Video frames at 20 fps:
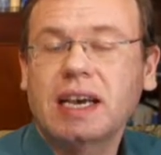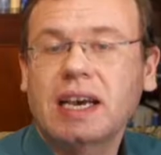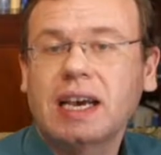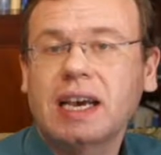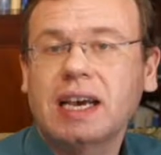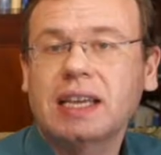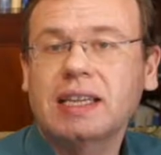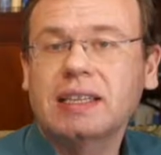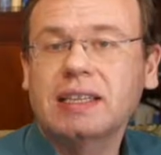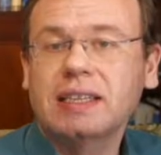
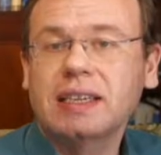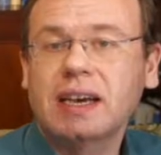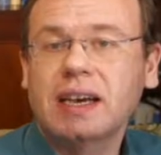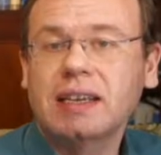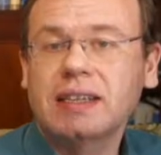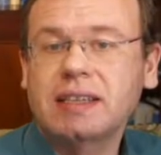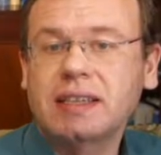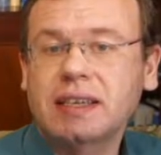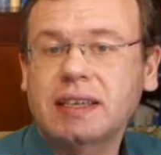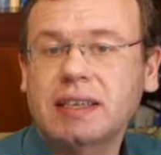And the
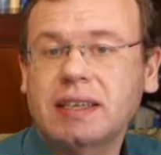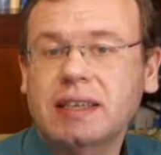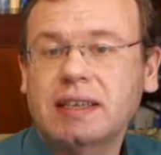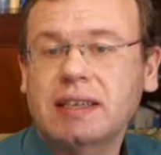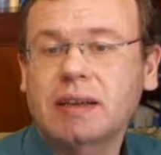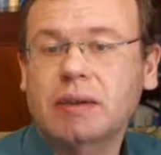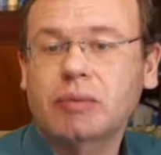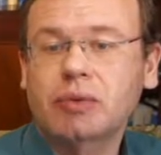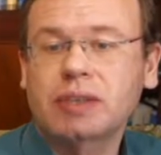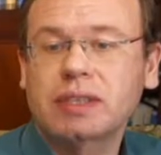idea that
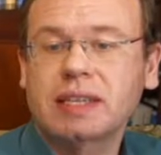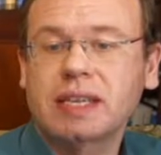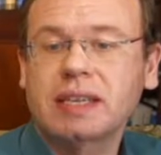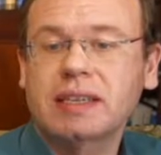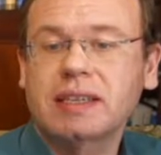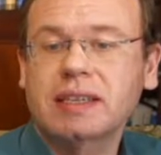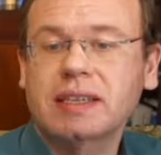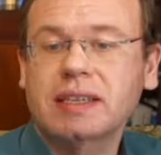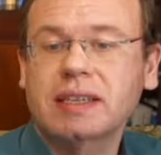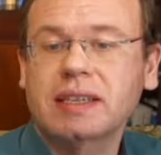they're
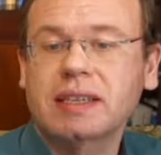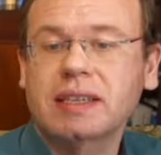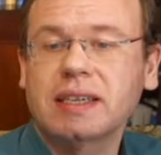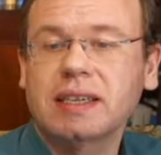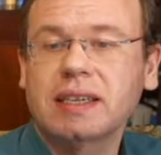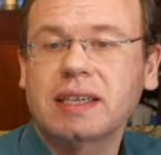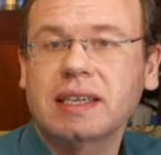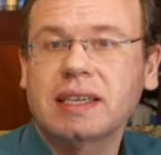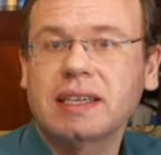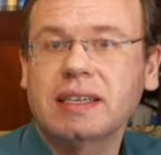presenting
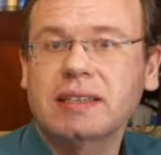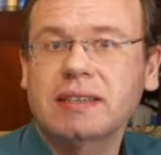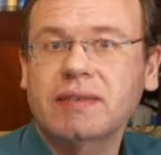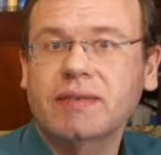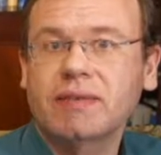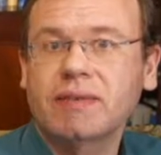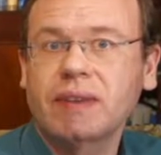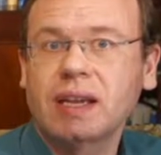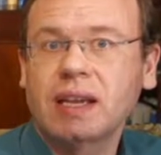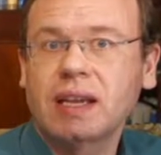is
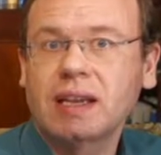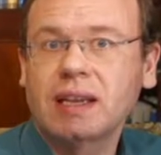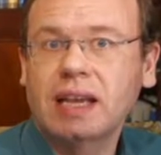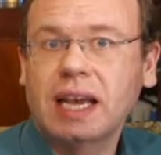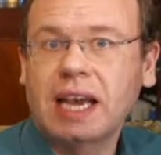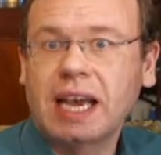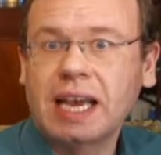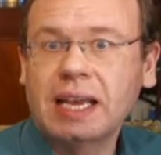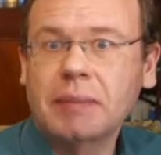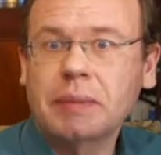
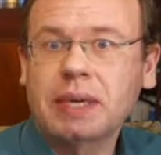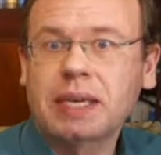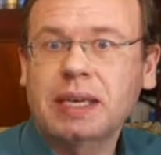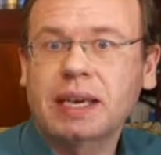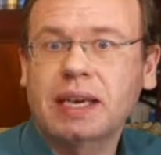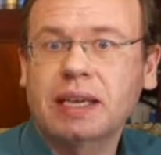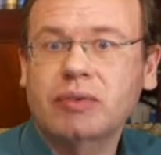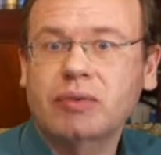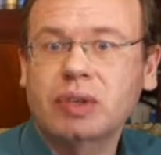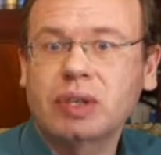aiming
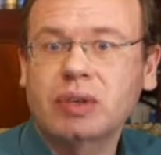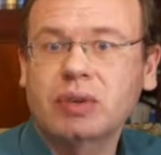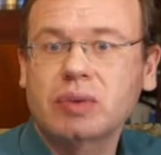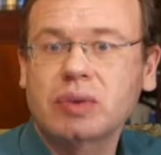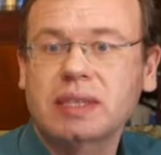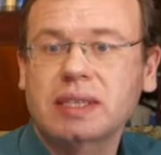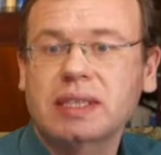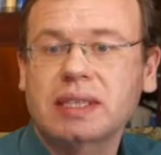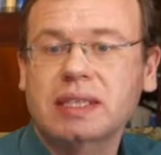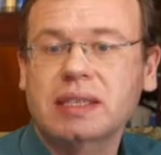at
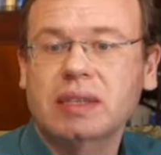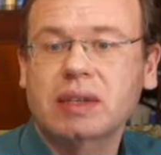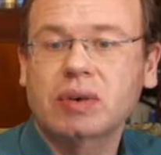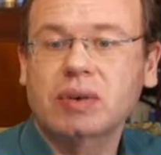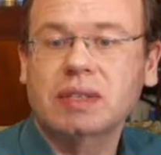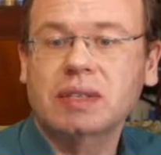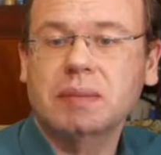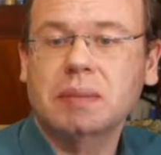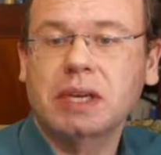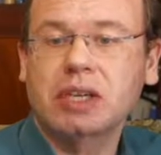reducing
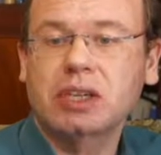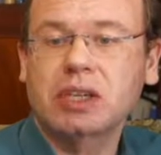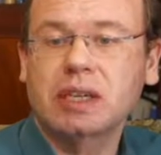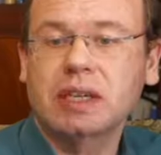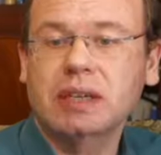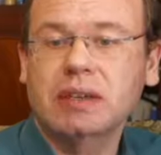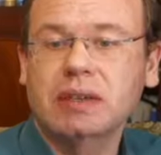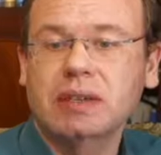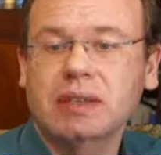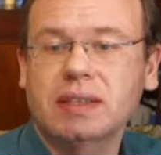those spatial
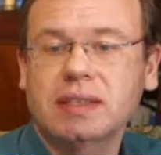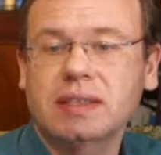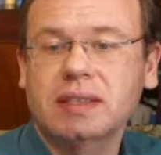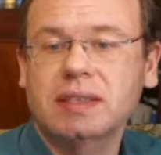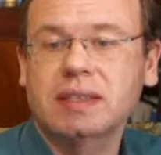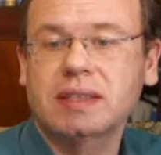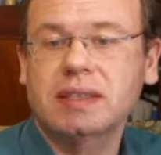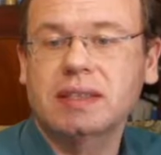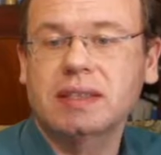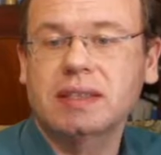
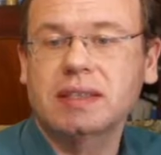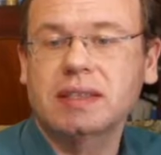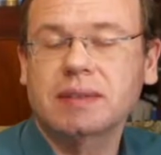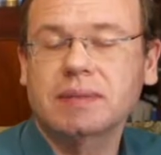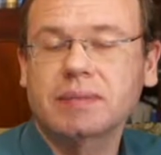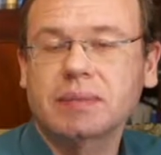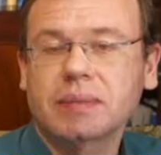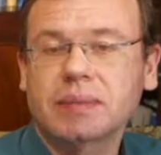inconsistencies.